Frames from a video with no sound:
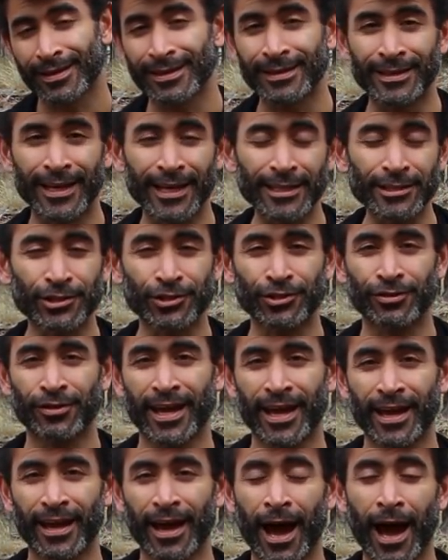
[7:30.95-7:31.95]

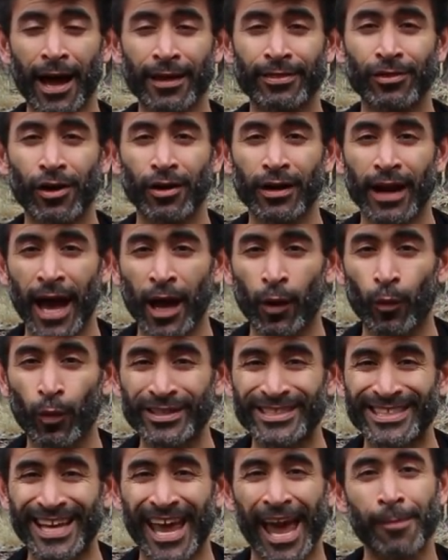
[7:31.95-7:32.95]
Yesterday, I thought I
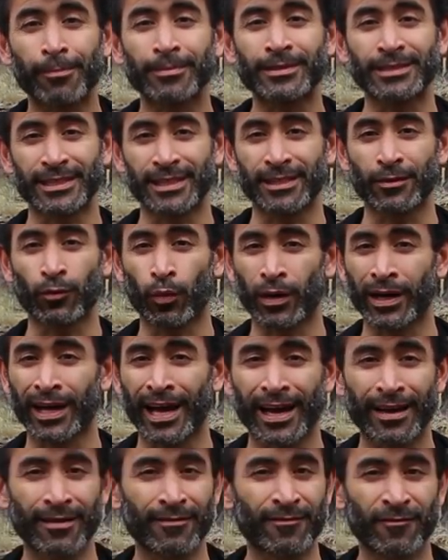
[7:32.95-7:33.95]
was empty when
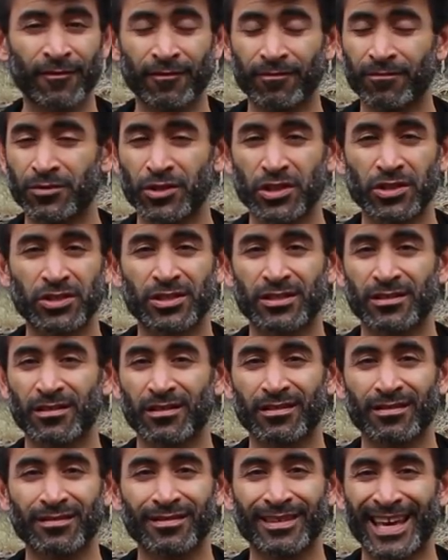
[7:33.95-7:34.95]
I just
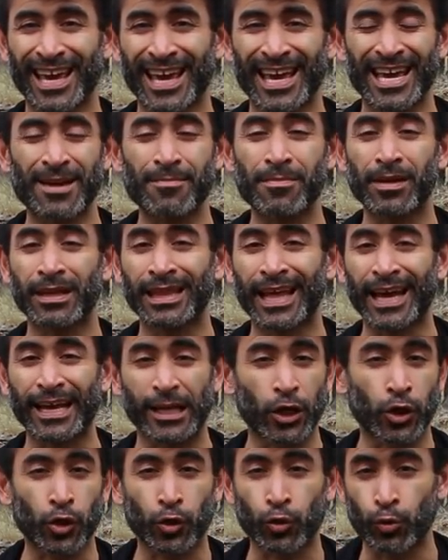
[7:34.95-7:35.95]
came
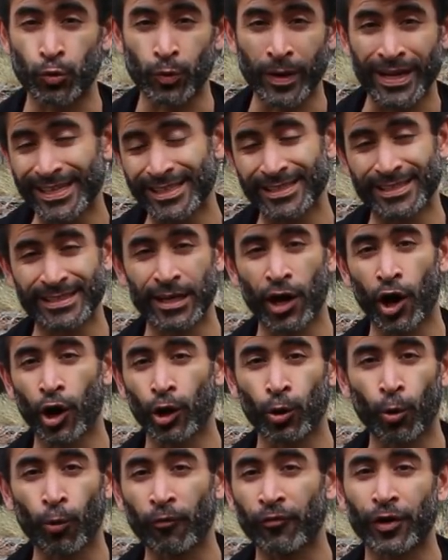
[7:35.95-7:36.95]
like crazy
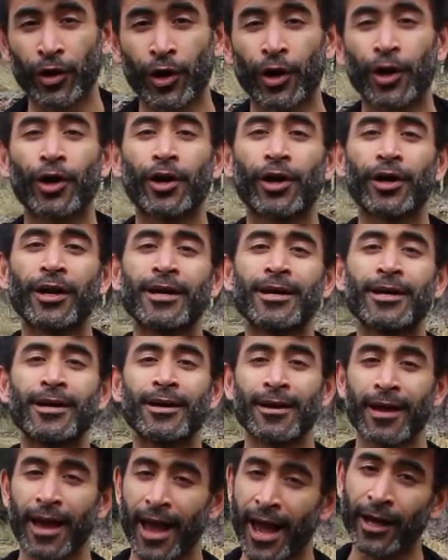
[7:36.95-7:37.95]
all over her
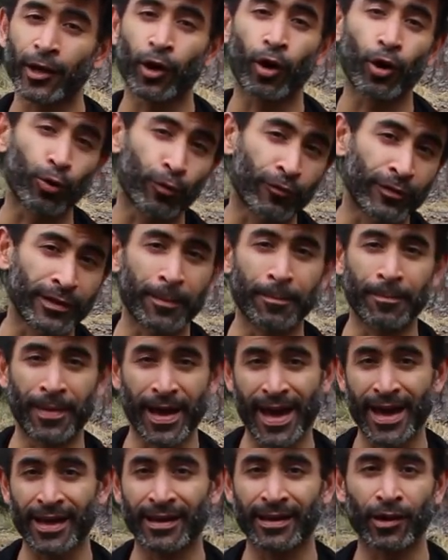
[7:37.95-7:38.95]
and all over the
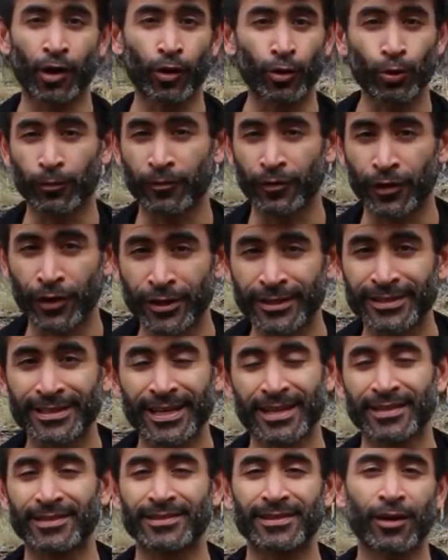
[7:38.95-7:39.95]
bed and all over her
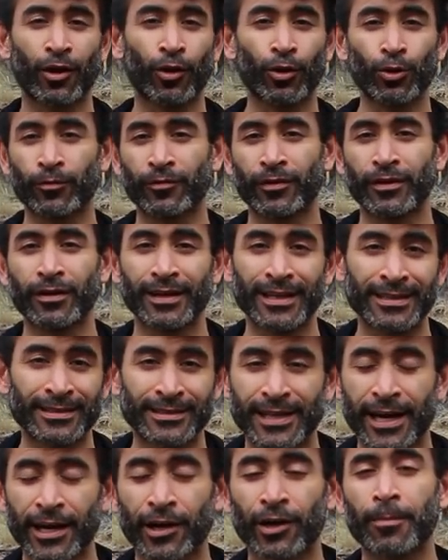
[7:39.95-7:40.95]
tits and all over
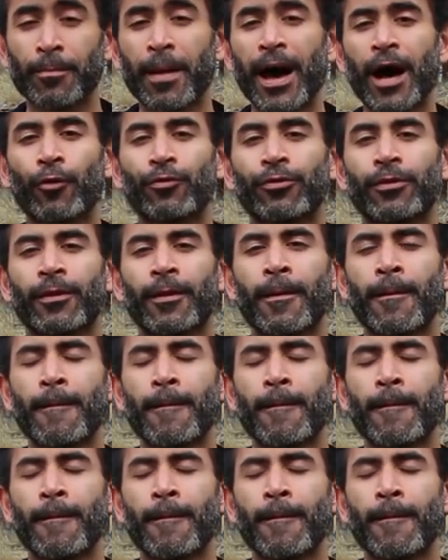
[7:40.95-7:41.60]
inside her mouth.